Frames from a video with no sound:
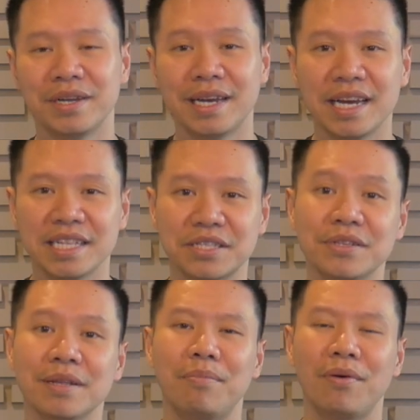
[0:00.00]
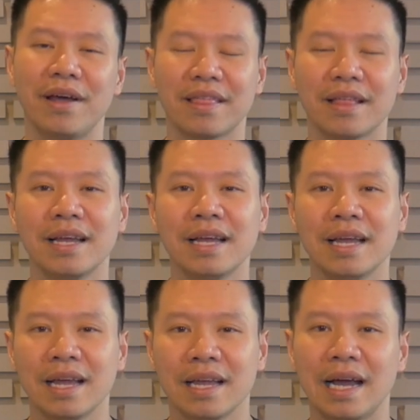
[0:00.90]
and that is through the breath.
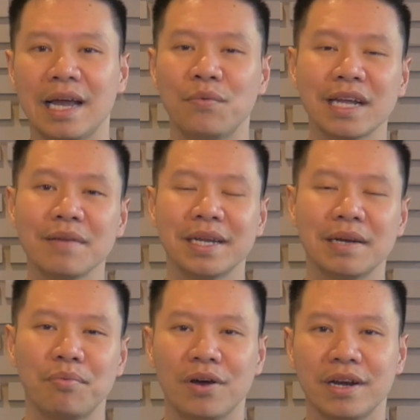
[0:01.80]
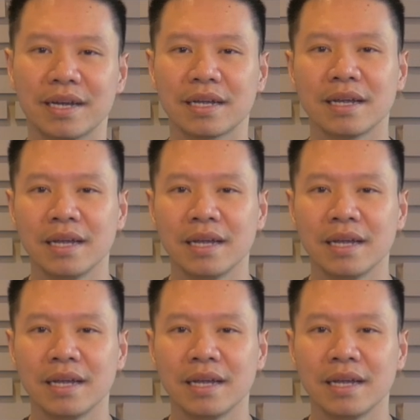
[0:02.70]
I recommend a product